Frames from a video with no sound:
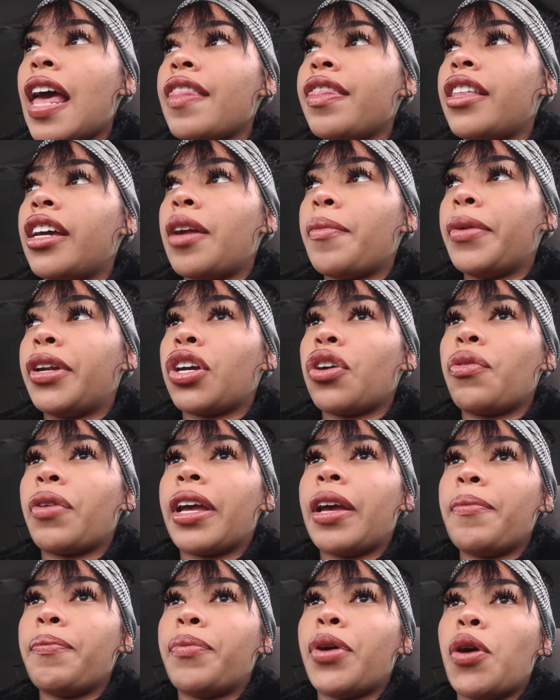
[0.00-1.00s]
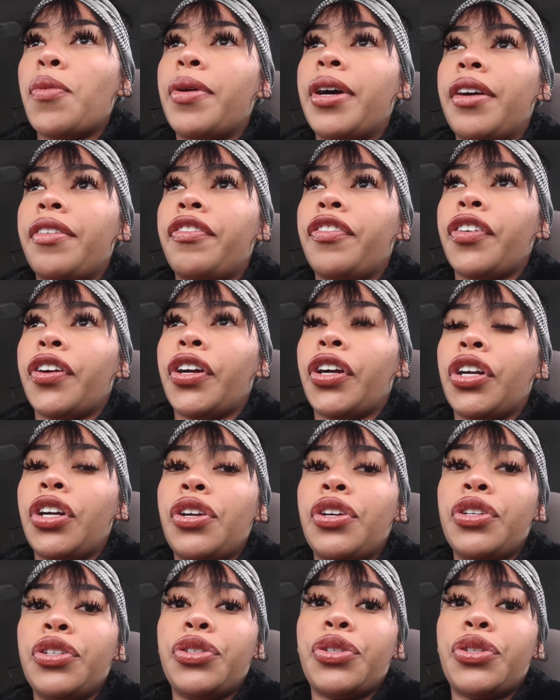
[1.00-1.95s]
and then I'm gonna go get boba for